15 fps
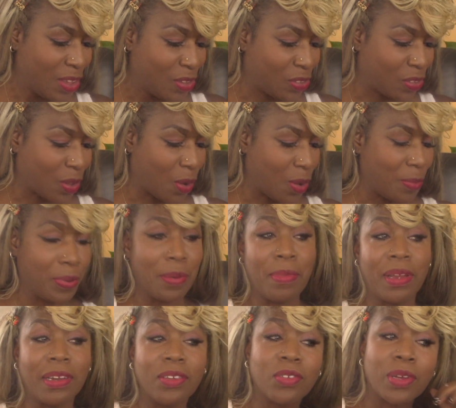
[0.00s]
So put
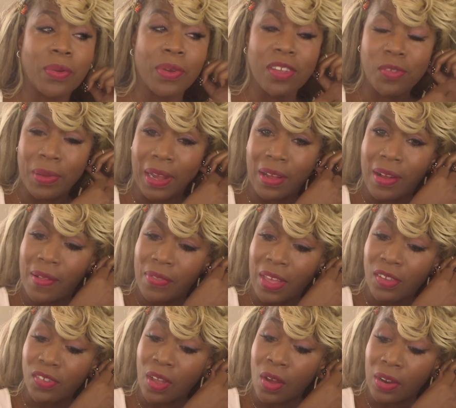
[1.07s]
my little earrings back on.
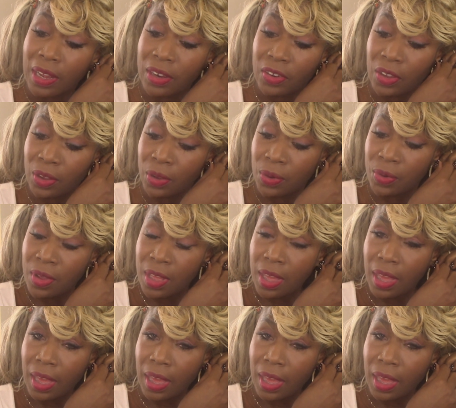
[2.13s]
That's all I do.